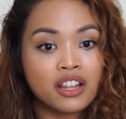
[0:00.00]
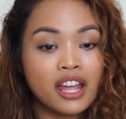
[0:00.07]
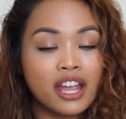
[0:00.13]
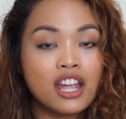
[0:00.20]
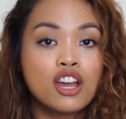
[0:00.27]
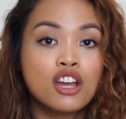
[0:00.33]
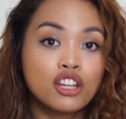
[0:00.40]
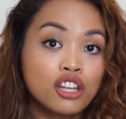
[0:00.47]
like
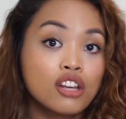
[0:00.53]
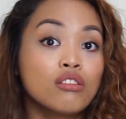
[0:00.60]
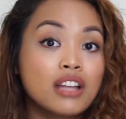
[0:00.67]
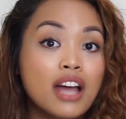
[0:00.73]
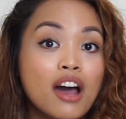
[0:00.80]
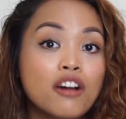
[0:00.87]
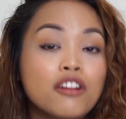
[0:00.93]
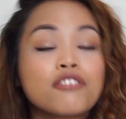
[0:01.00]
cute
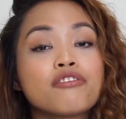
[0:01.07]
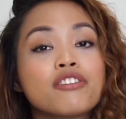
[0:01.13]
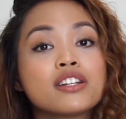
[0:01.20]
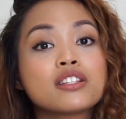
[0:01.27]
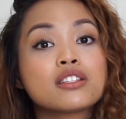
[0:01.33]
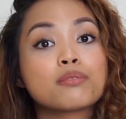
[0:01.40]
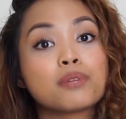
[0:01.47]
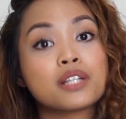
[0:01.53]

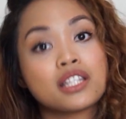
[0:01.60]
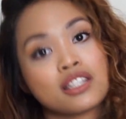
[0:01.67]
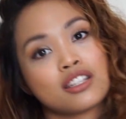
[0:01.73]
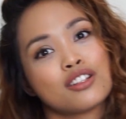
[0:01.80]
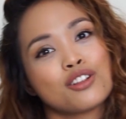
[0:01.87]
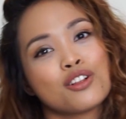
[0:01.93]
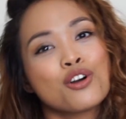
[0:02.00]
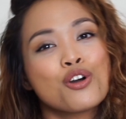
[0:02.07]
outfits but
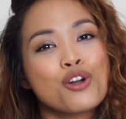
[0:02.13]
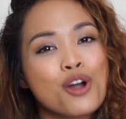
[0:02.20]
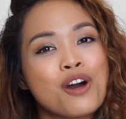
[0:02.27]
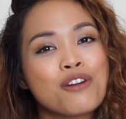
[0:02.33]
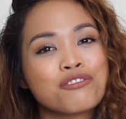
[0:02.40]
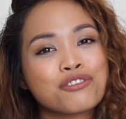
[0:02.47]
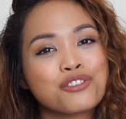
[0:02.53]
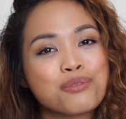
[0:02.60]
still
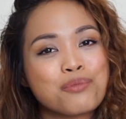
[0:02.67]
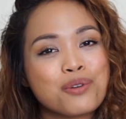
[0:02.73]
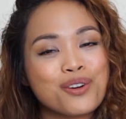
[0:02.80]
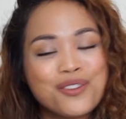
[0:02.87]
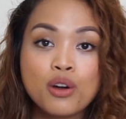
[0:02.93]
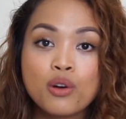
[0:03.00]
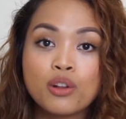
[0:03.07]
comfortable.